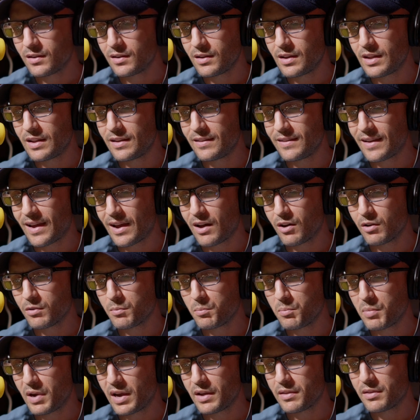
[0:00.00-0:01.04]

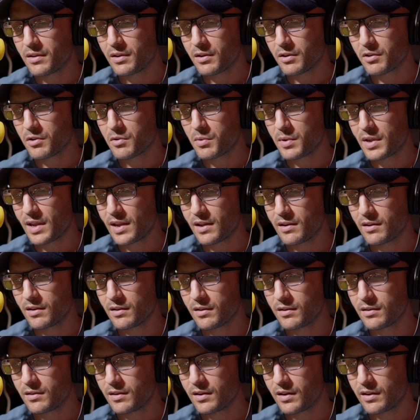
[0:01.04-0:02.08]
endowed by their
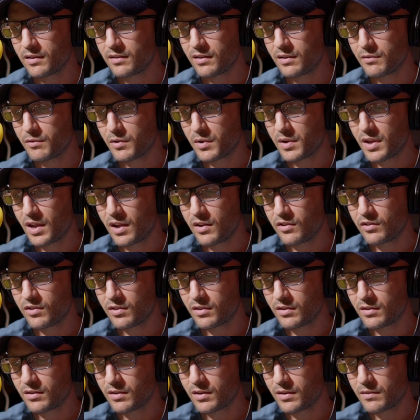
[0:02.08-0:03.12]
creator in its
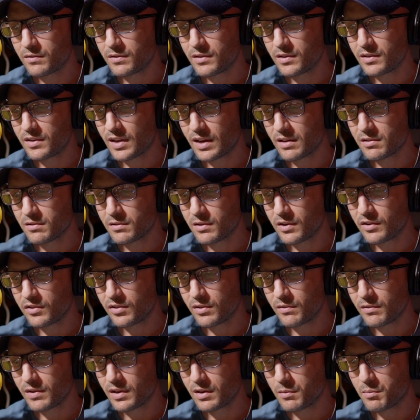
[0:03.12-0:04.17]
invocation of the
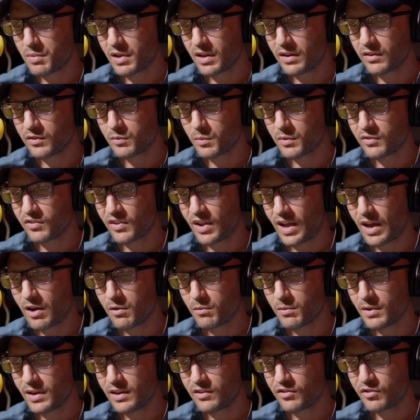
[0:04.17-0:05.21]
Declaration of Independence, which
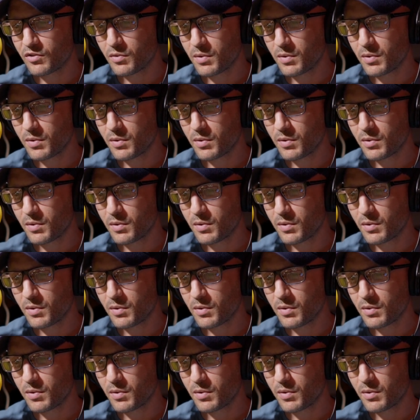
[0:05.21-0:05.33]
outraged